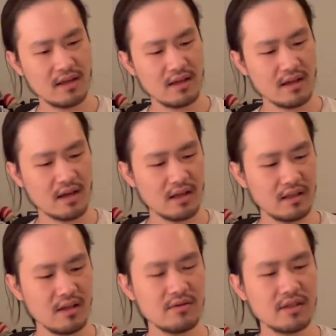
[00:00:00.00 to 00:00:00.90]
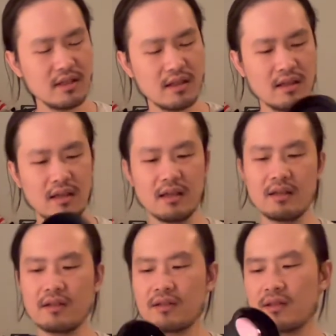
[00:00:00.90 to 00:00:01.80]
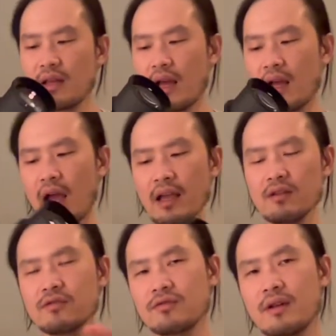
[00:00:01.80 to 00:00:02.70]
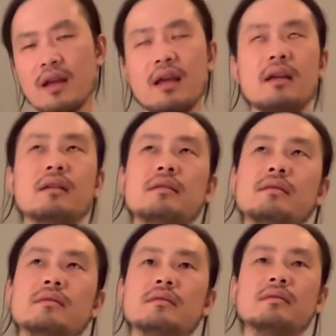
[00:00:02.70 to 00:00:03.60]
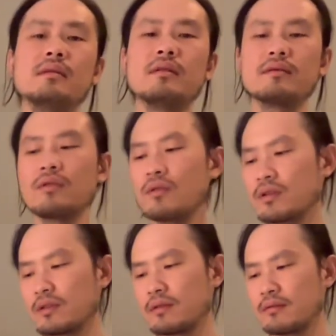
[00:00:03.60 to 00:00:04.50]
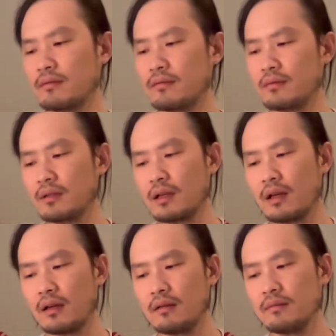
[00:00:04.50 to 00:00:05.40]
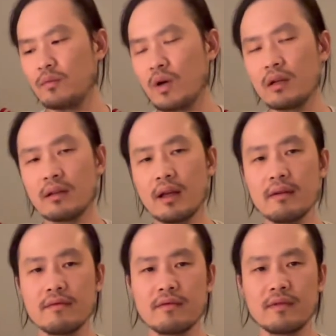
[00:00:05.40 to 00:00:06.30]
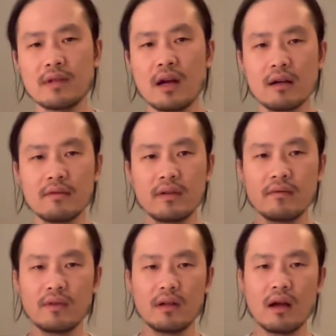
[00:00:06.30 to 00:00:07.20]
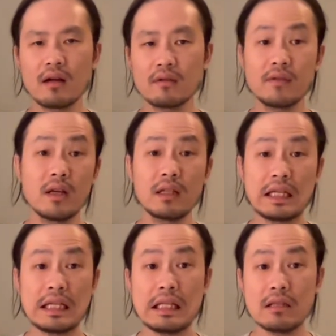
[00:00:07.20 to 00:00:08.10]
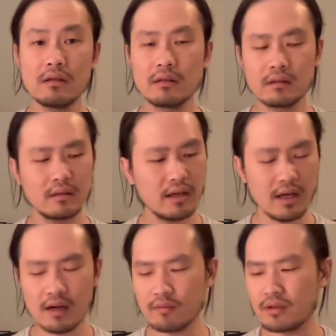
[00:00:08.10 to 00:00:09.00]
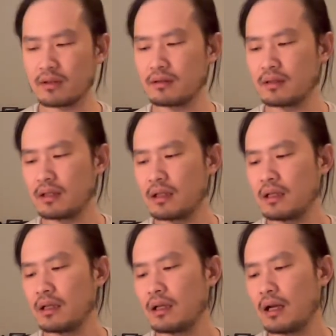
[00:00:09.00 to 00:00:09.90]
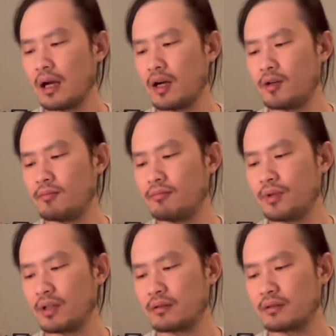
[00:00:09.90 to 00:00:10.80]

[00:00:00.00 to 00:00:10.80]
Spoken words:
The interesting thing is I can try, of course, wildlife photography and videography on either camera, but